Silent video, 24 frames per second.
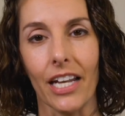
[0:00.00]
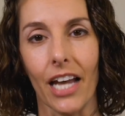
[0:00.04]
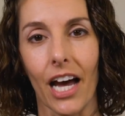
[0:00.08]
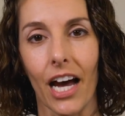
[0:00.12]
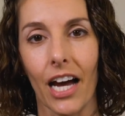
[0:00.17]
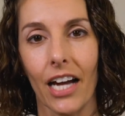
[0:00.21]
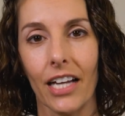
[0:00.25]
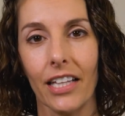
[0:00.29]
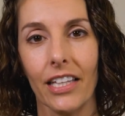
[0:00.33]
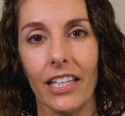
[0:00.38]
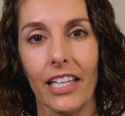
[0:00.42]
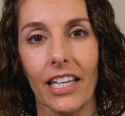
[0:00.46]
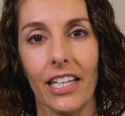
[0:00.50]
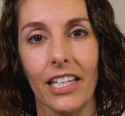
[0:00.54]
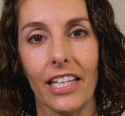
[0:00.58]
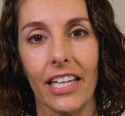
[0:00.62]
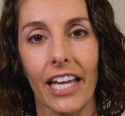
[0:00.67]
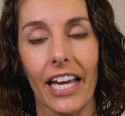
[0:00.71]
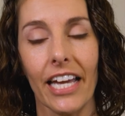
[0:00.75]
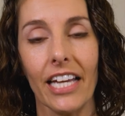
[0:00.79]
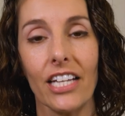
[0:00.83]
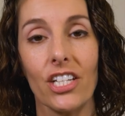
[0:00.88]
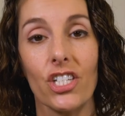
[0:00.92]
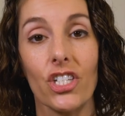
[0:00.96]
highly
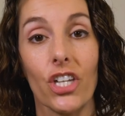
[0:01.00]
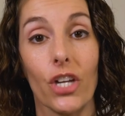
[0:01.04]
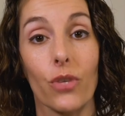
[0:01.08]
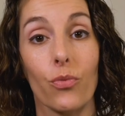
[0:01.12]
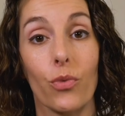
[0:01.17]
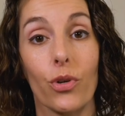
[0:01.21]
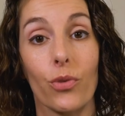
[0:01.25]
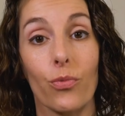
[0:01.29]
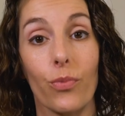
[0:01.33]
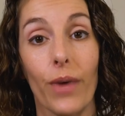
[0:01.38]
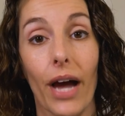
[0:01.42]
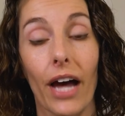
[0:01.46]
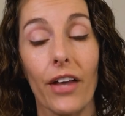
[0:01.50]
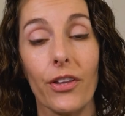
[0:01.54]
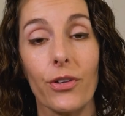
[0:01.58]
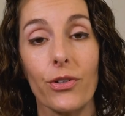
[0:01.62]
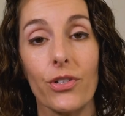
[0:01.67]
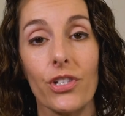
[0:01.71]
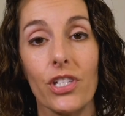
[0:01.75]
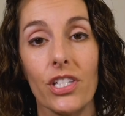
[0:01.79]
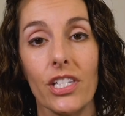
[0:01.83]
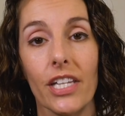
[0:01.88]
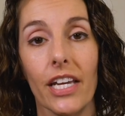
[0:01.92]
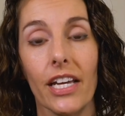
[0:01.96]
engaged and would rather
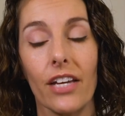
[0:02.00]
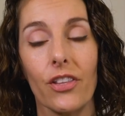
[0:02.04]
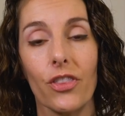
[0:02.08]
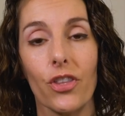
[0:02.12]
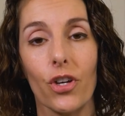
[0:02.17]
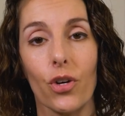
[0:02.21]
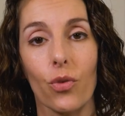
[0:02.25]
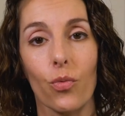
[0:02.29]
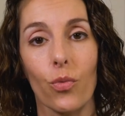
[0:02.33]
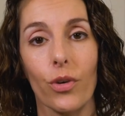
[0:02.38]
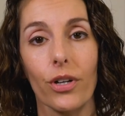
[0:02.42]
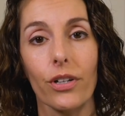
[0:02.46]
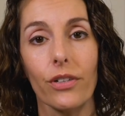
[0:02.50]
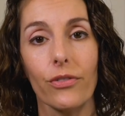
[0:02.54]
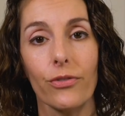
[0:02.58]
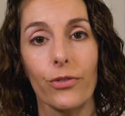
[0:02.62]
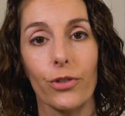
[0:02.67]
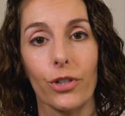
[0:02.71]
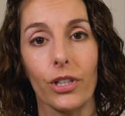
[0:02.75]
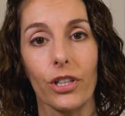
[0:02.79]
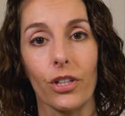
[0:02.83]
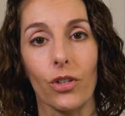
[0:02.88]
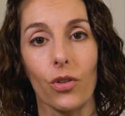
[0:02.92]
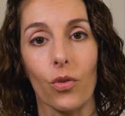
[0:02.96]
stay at their work for
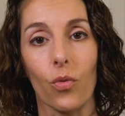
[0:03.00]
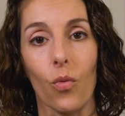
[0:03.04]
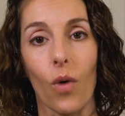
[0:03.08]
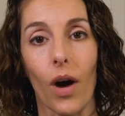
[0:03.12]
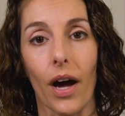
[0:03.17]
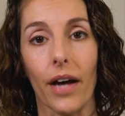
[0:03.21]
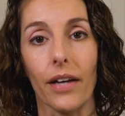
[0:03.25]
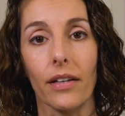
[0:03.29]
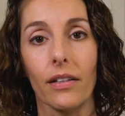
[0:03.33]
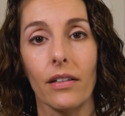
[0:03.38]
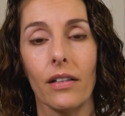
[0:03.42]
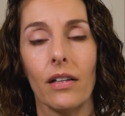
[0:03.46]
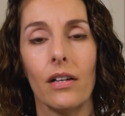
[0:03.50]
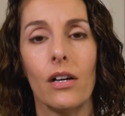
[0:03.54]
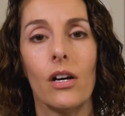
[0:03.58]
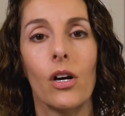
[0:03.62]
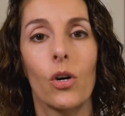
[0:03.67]
a little while,